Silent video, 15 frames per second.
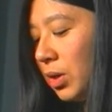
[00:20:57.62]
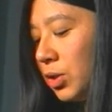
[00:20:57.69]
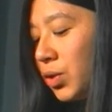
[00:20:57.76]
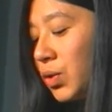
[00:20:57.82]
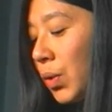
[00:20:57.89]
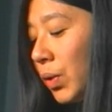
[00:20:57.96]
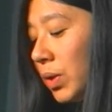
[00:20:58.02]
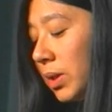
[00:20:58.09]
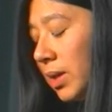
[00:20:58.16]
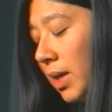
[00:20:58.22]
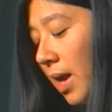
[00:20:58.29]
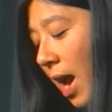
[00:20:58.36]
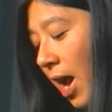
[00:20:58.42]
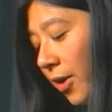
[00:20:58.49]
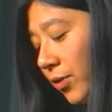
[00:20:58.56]

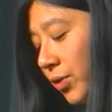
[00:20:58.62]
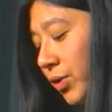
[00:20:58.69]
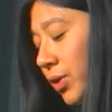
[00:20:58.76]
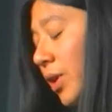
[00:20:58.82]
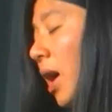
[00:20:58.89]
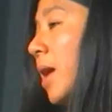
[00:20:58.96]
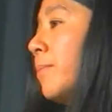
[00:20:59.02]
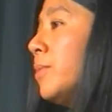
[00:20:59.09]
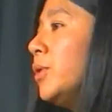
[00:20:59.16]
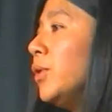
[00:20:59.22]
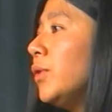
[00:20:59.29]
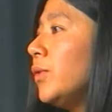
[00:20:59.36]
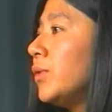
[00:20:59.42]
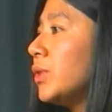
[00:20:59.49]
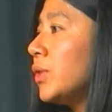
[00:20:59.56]
Shortly after I
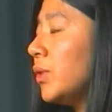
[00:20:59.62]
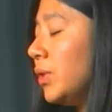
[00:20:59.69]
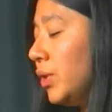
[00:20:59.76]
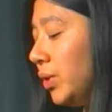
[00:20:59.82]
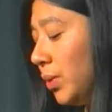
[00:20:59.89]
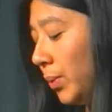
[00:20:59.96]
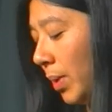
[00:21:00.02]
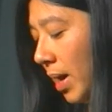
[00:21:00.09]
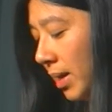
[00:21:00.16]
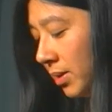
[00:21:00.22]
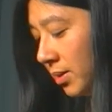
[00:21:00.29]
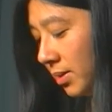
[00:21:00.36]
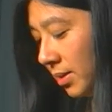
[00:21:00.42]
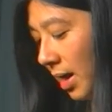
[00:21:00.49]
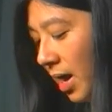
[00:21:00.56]
moved to the
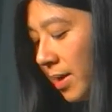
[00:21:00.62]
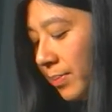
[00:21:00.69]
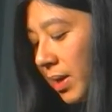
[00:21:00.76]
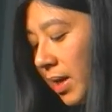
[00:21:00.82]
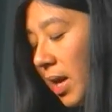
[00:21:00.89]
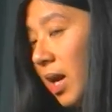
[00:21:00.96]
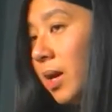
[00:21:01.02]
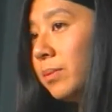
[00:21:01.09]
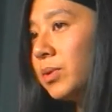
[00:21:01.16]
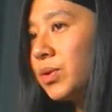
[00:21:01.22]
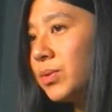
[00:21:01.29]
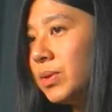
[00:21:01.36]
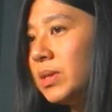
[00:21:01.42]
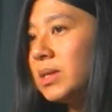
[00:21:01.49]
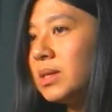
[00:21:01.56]
US, I became
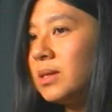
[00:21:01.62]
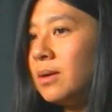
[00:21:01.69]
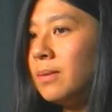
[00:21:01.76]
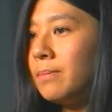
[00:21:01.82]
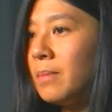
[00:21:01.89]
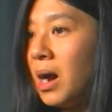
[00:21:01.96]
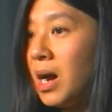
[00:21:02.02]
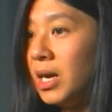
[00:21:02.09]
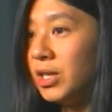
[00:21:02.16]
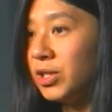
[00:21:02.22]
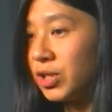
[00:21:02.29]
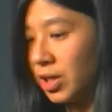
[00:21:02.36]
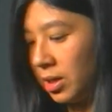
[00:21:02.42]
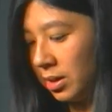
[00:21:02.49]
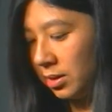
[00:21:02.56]
Teresa Mai
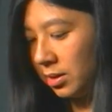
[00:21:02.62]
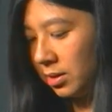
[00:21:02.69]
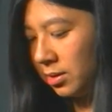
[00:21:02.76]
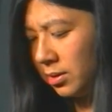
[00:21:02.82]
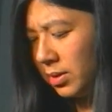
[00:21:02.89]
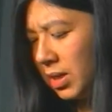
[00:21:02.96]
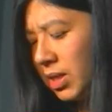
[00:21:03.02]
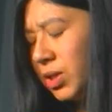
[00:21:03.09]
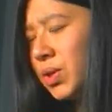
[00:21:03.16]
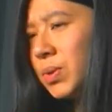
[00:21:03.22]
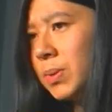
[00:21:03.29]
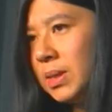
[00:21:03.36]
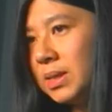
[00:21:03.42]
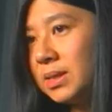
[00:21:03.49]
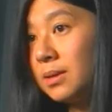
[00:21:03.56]
Chuc, then
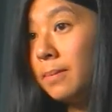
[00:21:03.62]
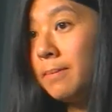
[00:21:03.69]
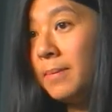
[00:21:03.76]
Teresa